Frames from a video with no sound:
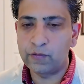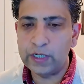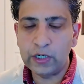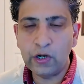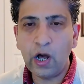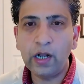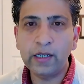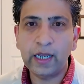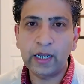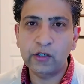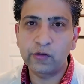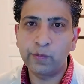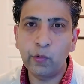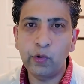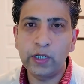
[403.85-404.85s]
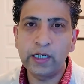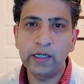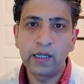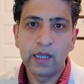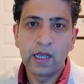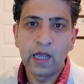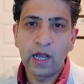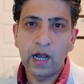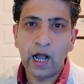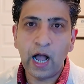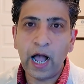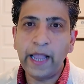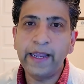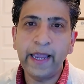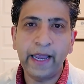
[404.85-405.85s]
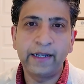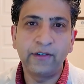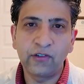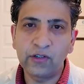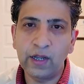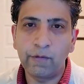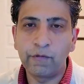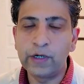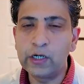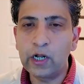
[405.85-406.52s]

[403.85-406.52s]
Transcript: We are not exporting high-end stuff.